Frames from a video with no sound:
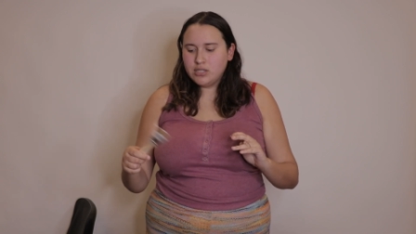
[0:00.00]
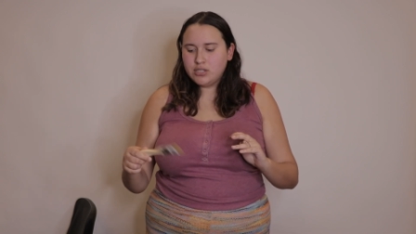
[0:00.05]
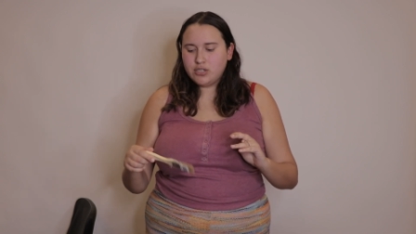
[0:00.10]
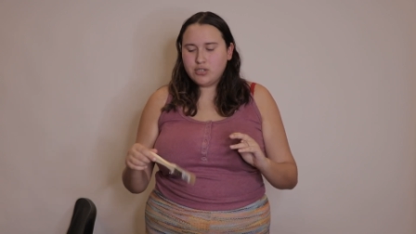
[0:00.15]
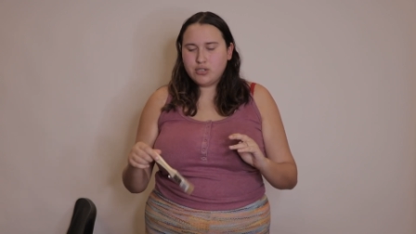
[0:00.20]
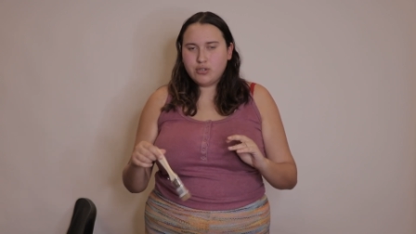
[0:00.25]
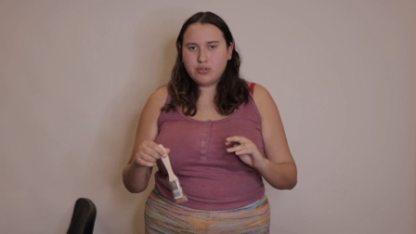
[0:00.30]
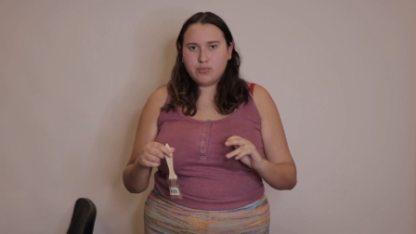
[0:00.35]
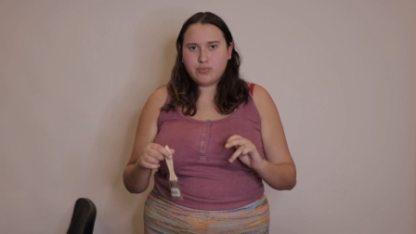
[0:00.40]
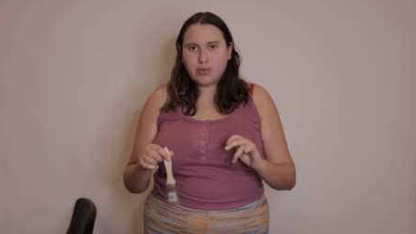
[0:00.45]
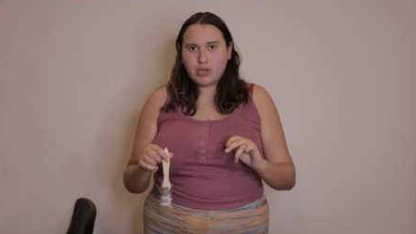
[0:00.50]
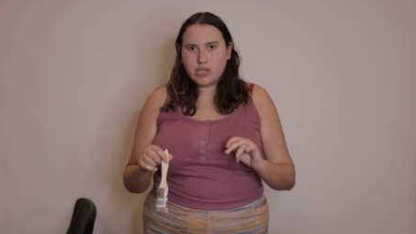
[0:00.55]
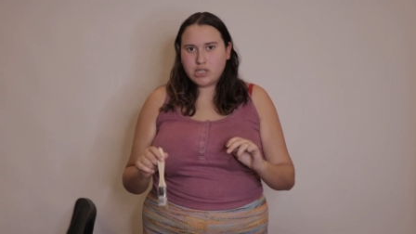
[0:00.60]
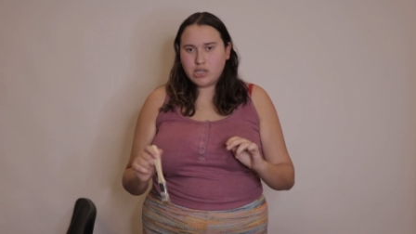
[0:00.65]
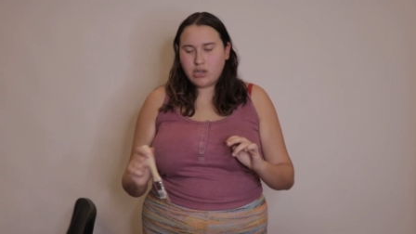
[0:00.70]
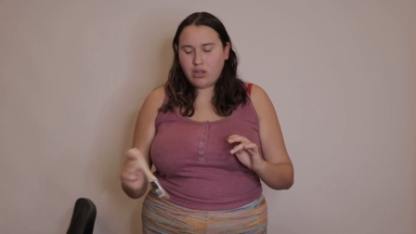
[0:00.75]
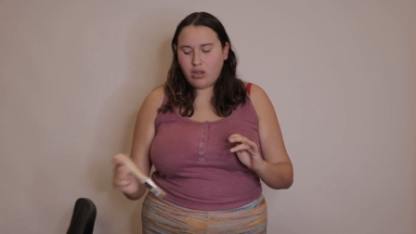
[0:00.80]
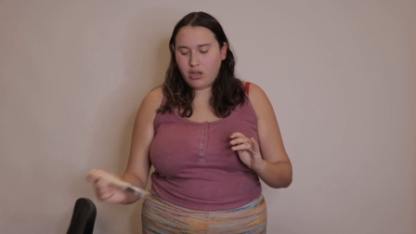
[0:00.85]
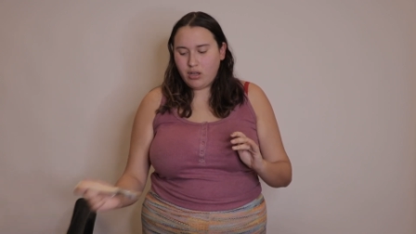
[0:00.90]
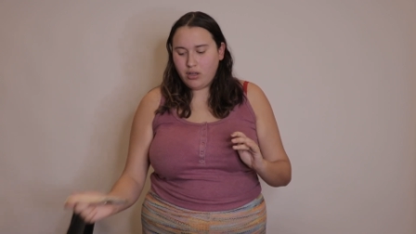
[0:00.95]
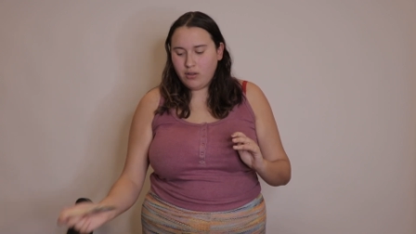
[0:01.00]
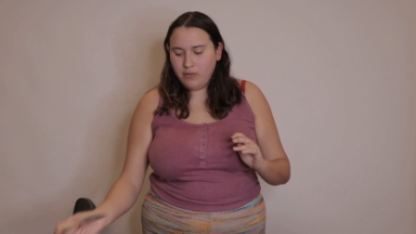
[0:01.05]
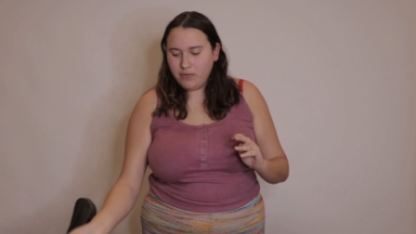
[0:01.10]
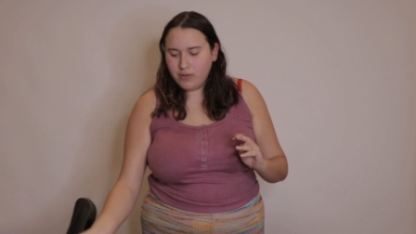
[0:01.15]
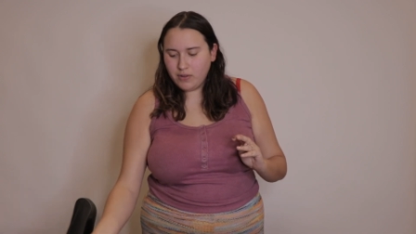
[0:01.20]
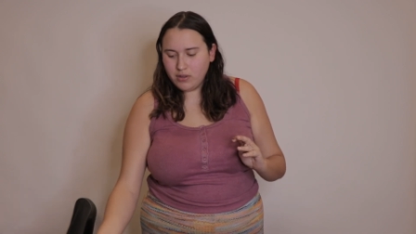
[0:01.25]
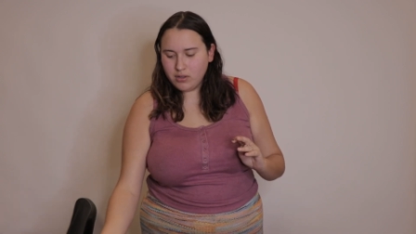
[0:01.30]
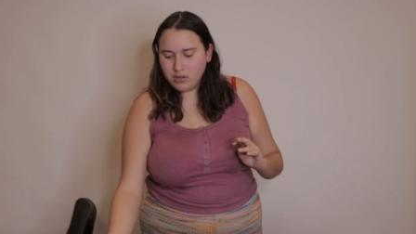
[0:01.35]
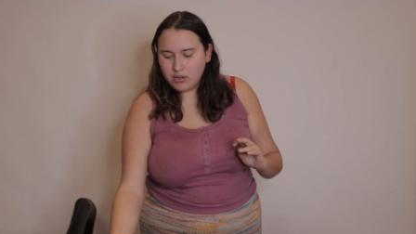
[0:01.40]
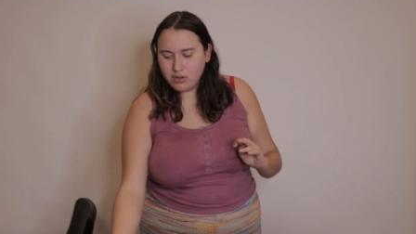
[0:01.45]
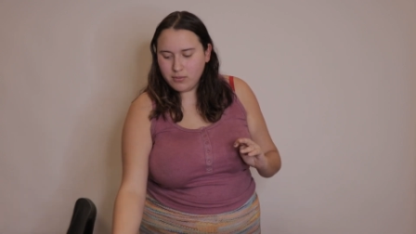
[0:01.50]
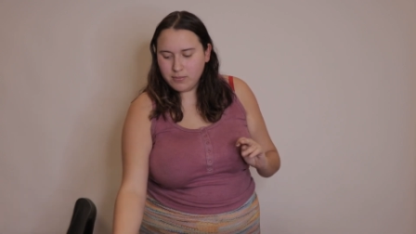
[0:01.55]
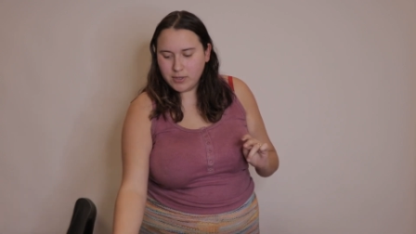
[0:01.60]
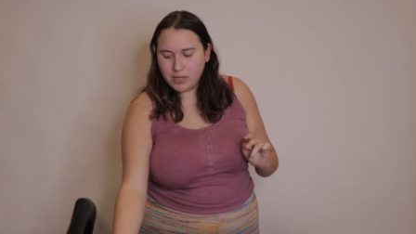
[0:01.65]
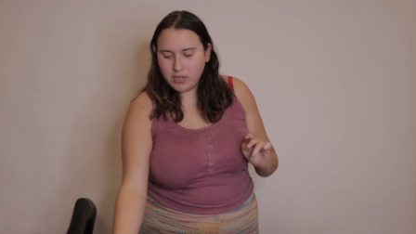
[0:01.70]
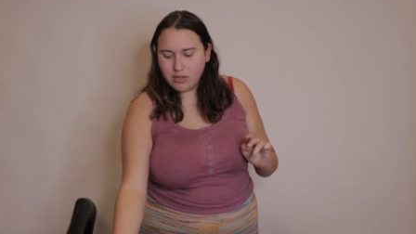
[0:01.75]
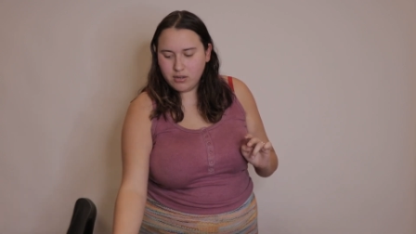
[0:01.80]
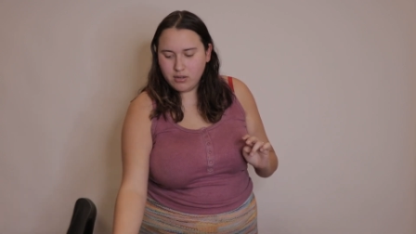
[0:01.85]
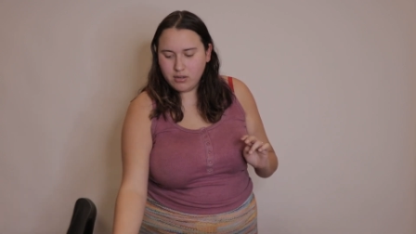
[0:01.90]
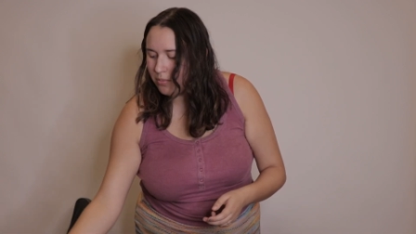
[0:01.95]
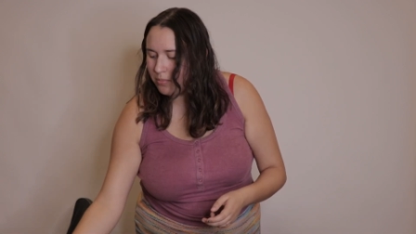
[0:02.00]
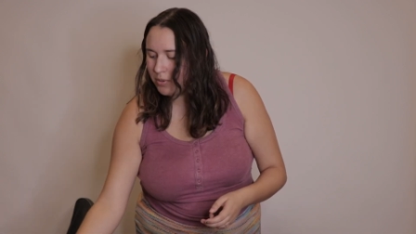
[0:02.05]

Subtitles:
to brush it off a little bit.